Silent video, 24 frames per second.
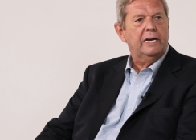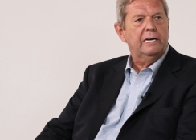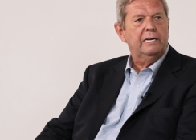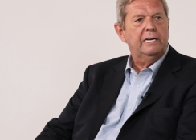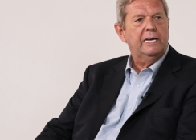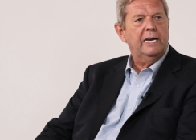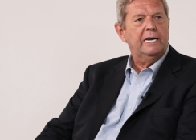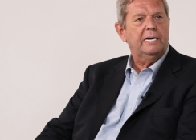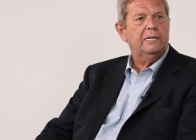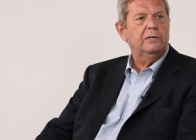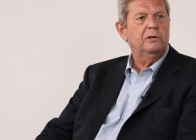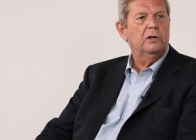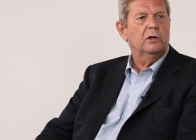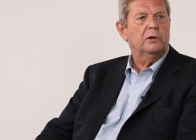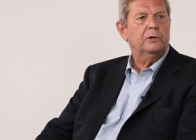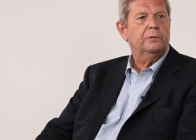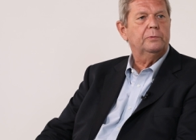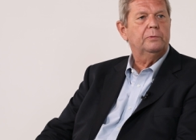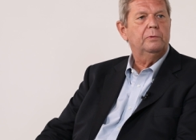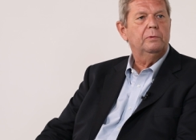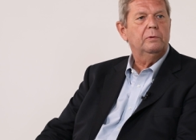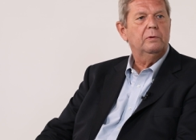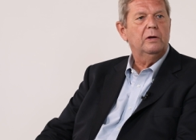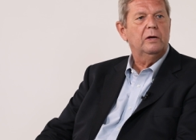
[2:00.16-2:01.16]
I did not
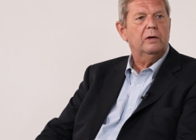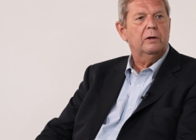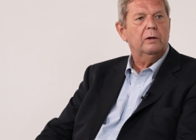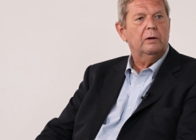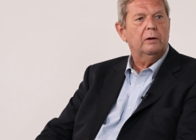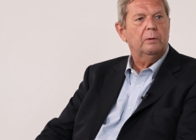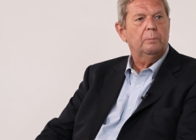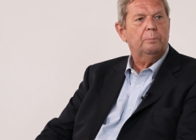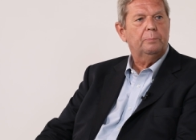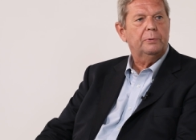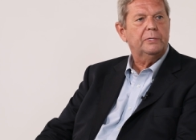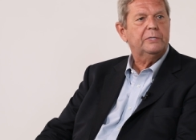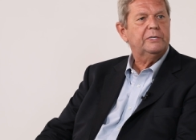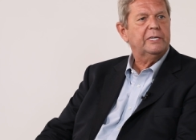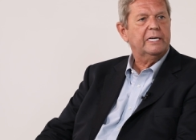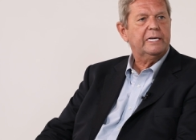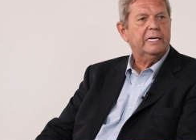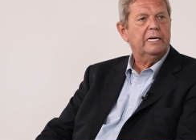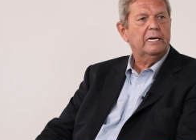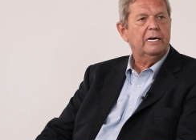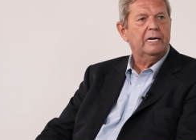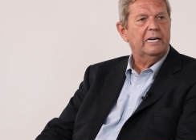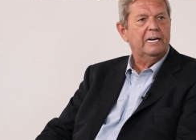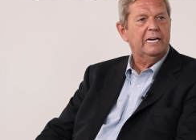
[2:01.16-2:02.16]
uh,
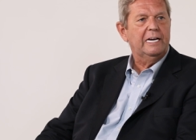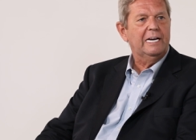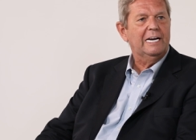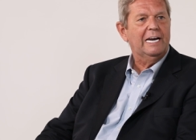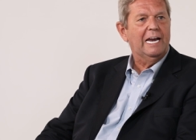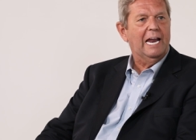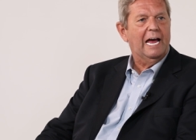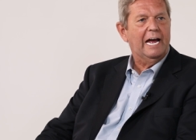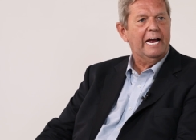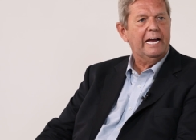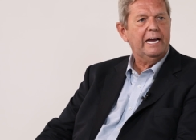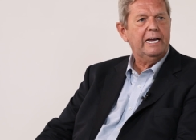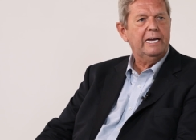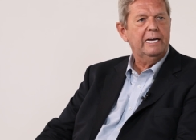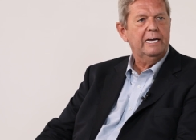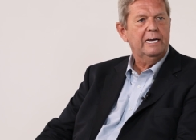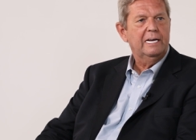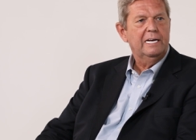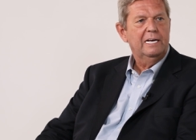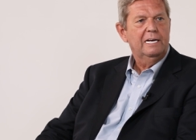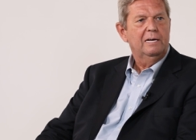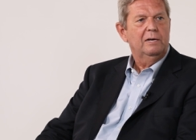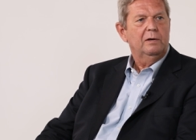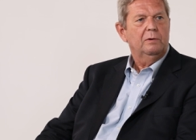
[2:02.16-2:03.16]
particularly like
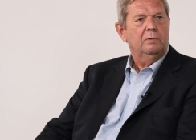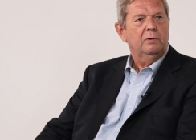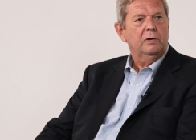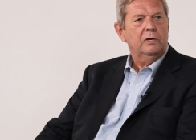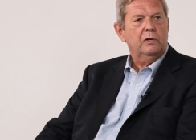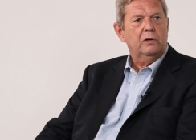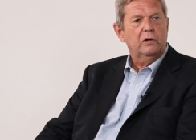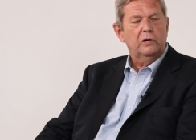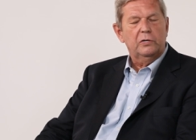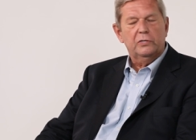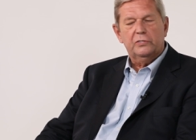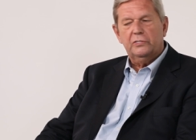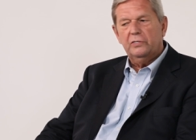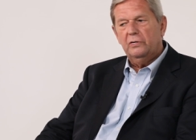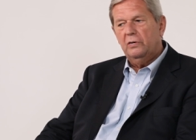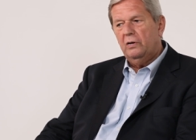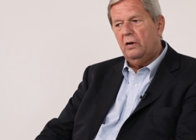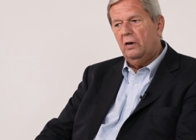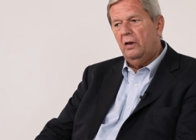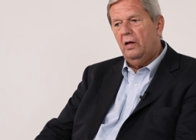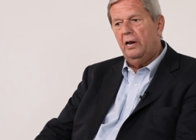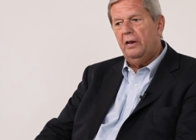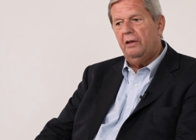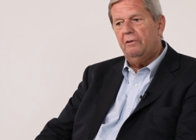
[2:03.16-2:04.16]
because a
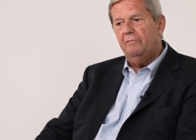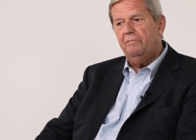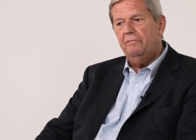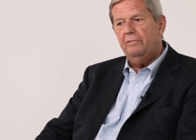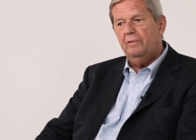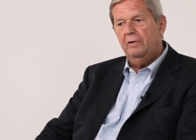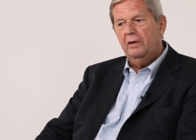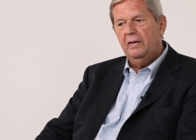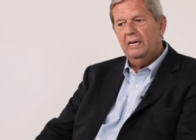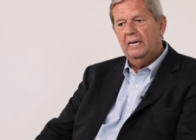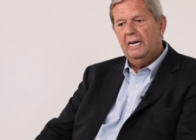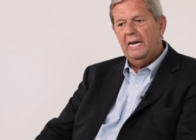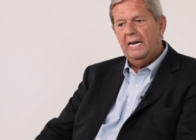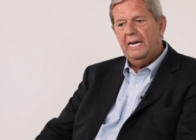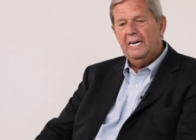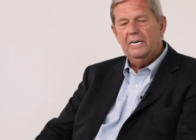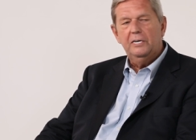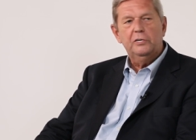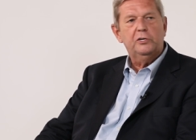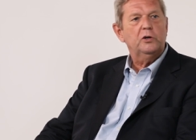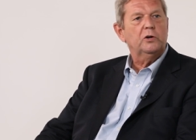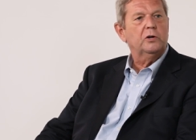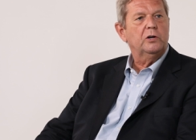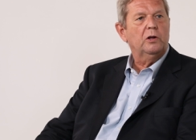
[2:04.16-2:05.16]
lot of
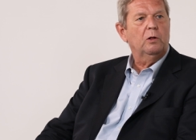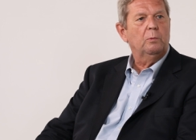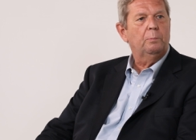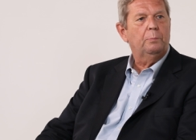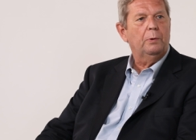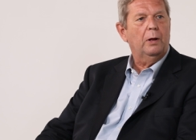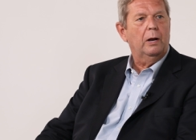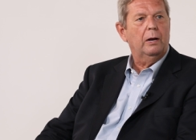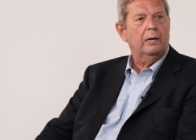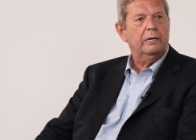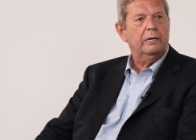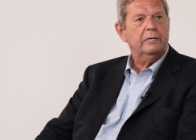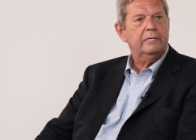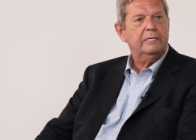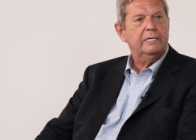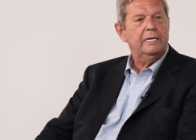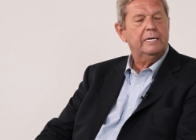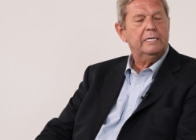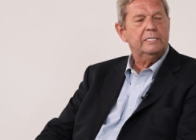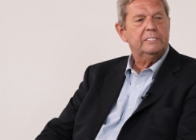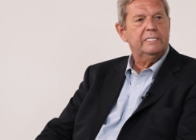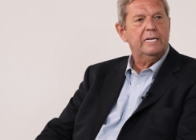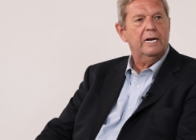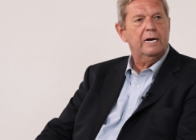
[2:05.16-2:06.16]
internal
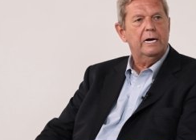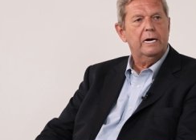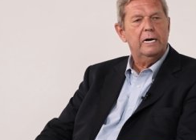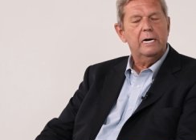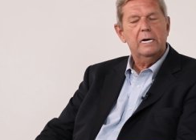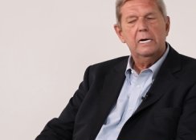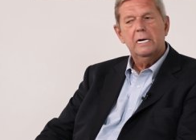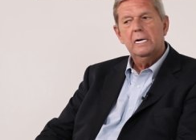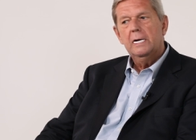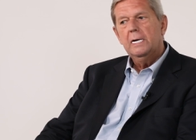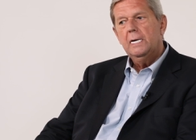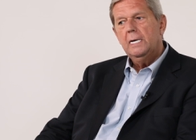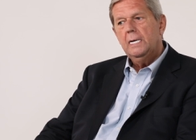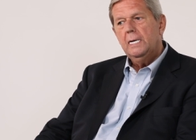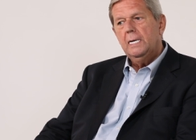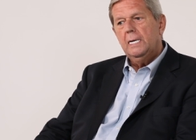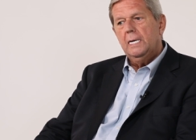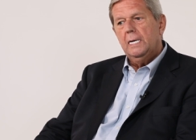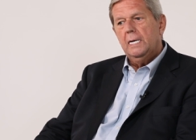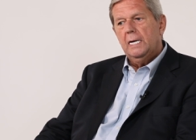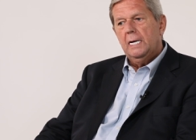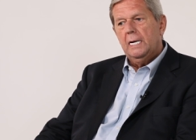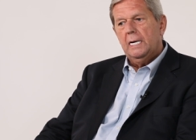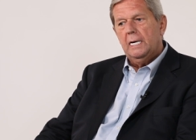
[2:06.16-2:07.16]
politics there.
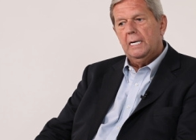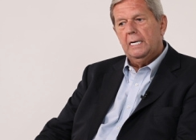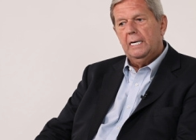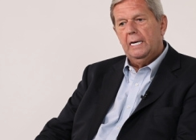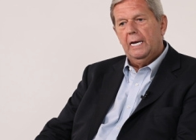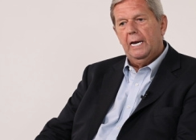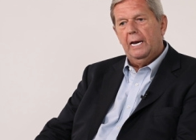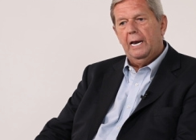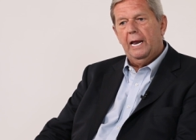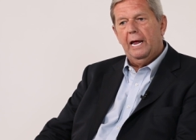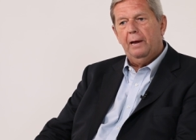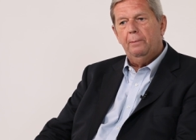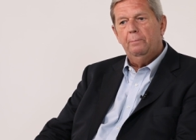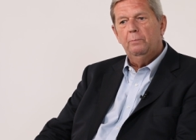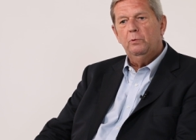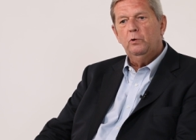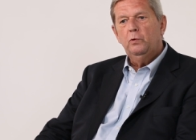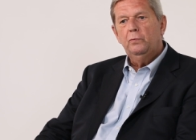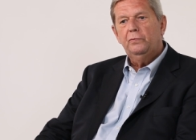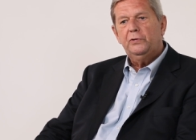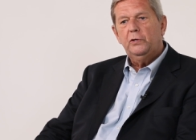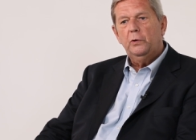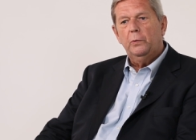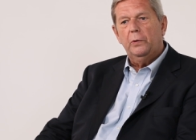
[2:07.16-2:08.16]
And then I
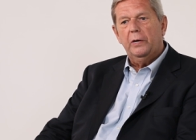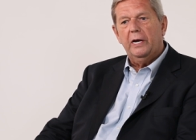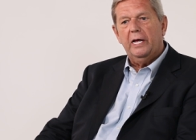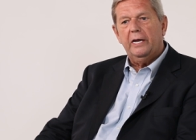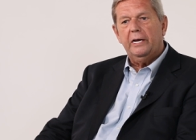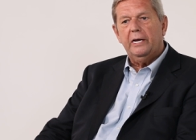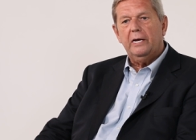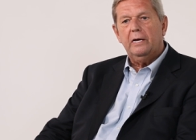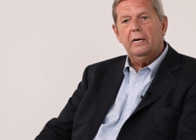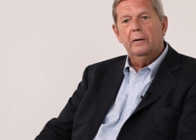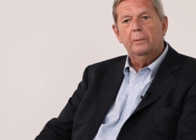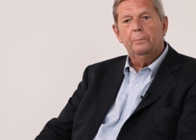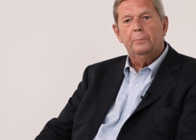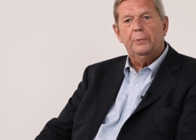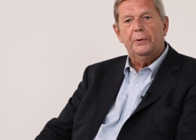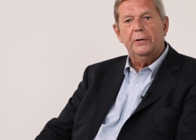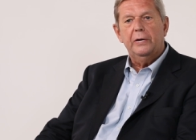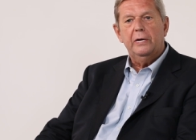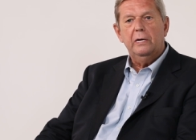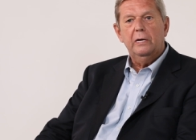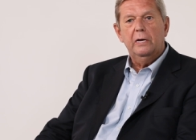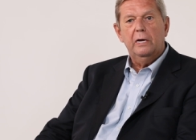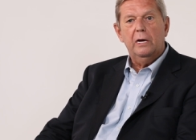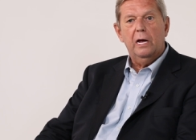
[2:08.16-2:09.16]
moved to another
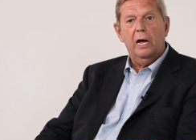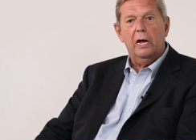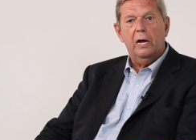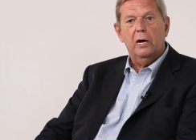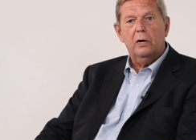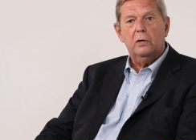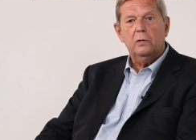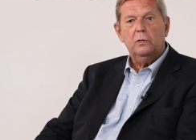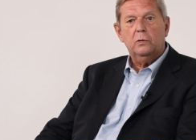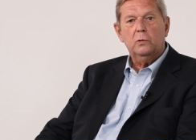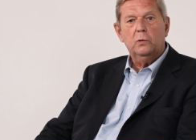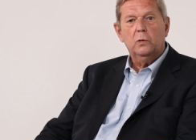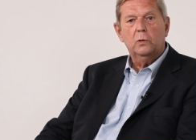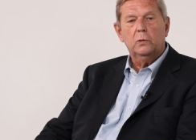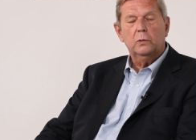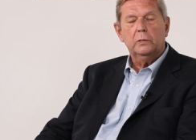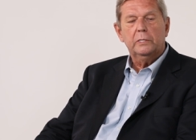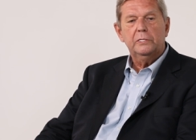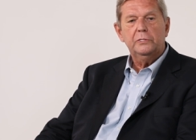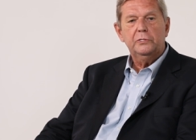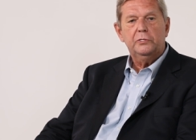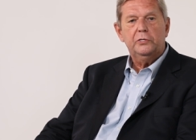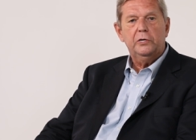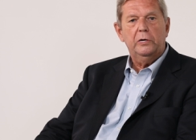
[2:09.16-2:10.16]
company, uh,
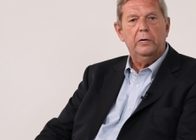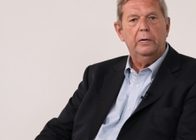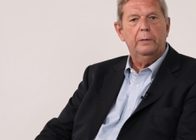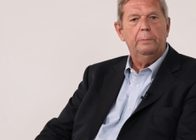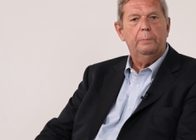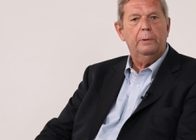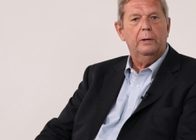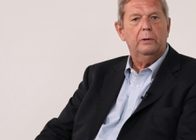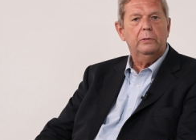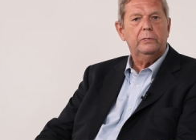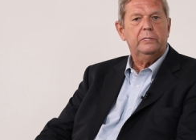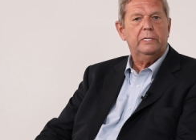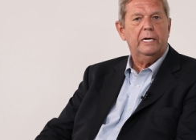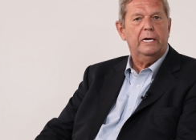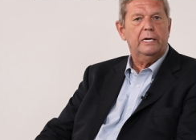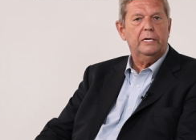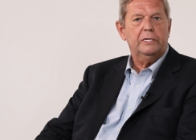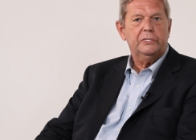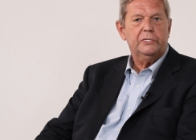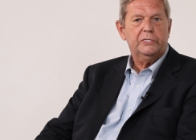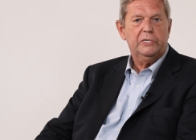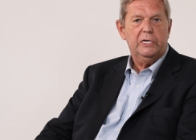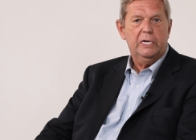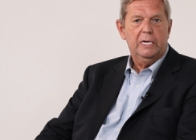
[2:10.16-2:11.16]
Golden Tulip
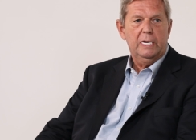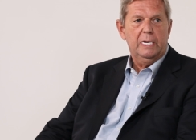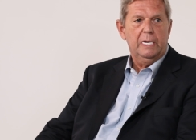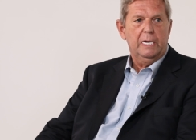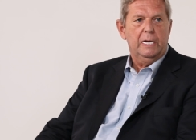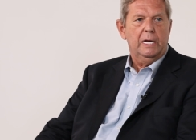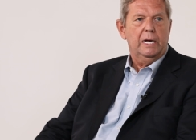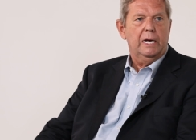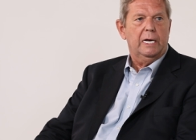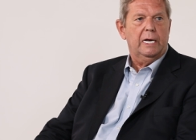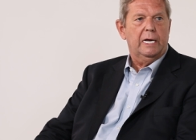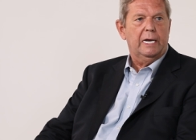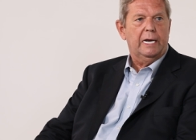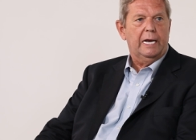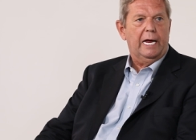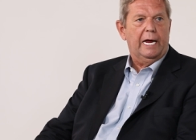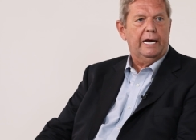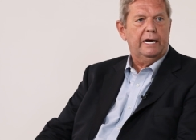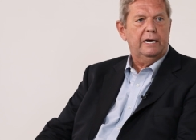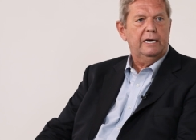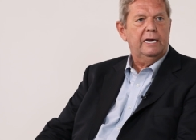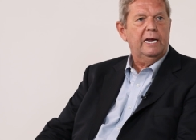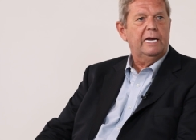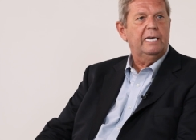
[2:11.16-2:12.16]
Hotels, and
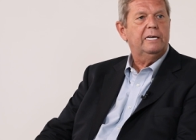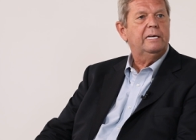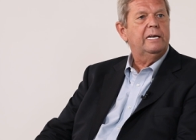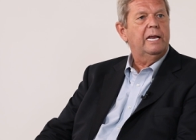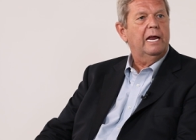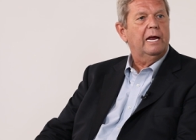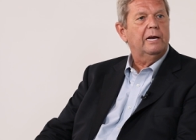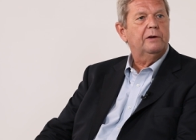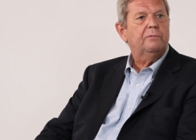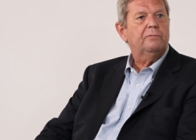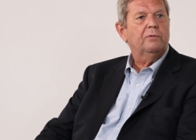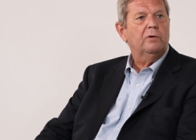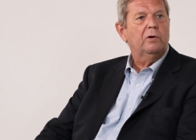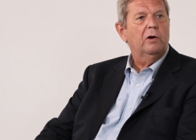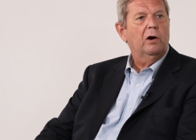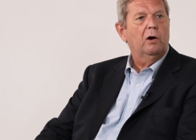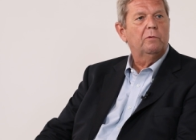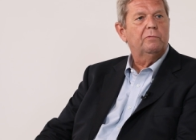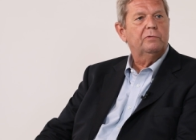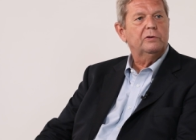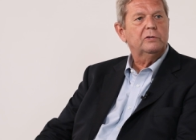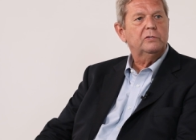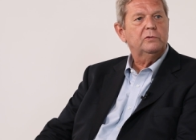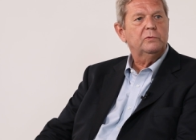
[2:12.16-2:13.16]
I did that for
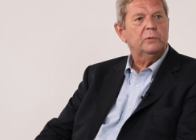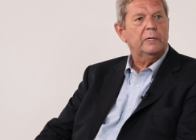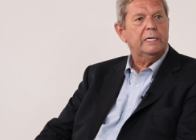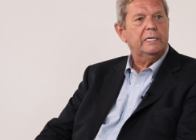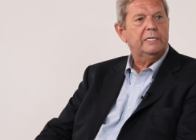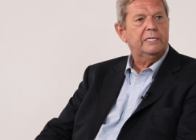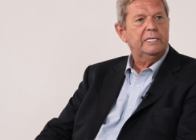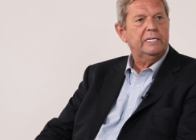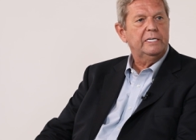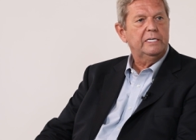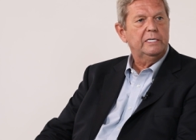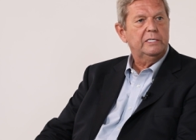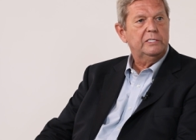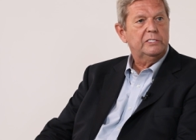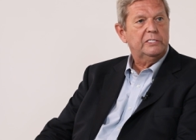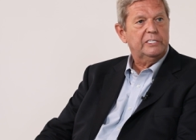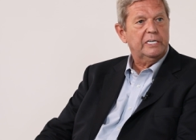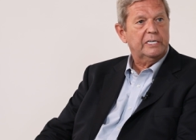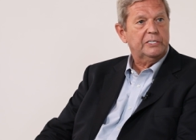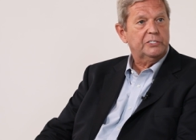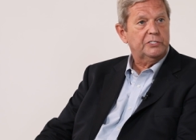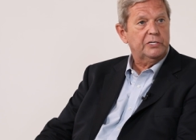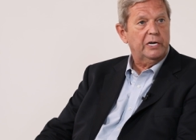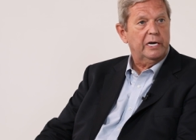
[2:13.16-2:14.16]
over
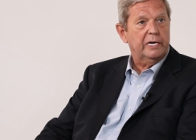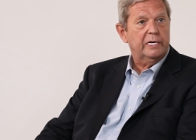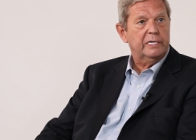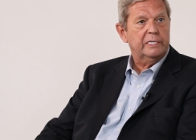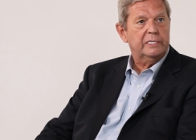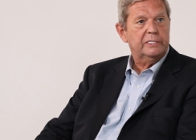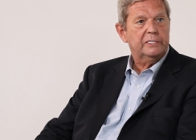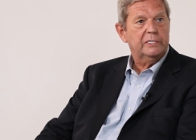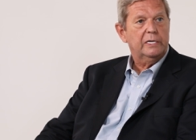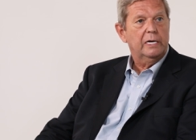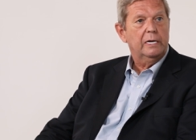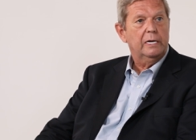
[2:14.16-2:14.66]
26 years.